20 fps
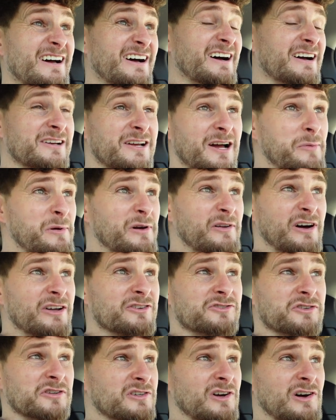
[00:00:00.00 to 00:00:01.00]
a couple of
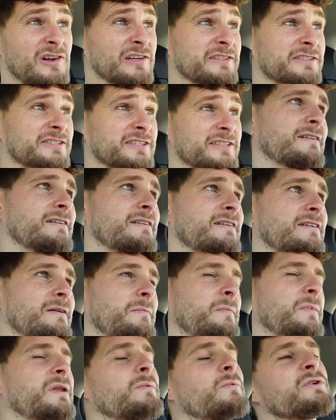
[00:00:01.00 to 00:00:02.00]
$100s.
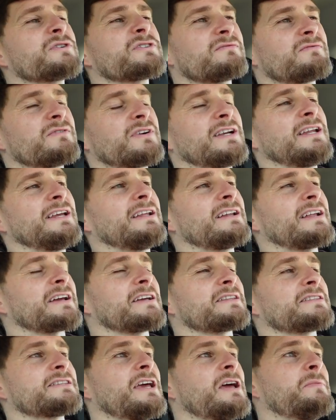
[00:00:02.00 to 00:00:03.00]
I mean, it wasn't really like
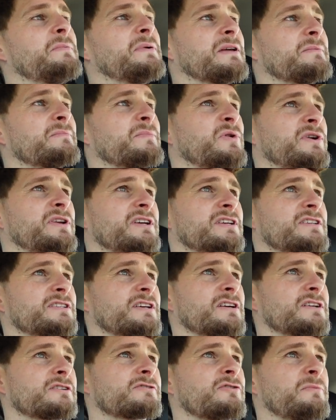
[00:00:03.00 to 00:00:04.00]
a tipping point as
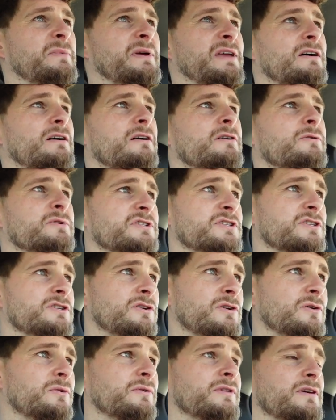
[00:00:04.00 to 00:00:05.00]
such for me. I always
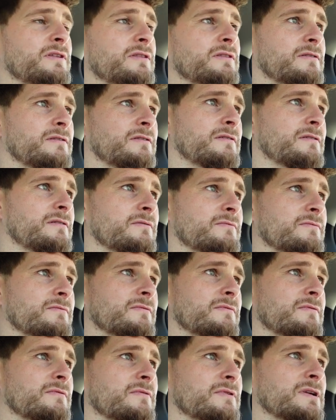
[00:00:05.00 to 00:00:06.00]
knew that,
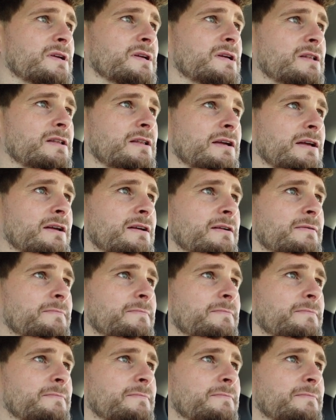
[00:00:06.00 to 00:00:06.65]
like,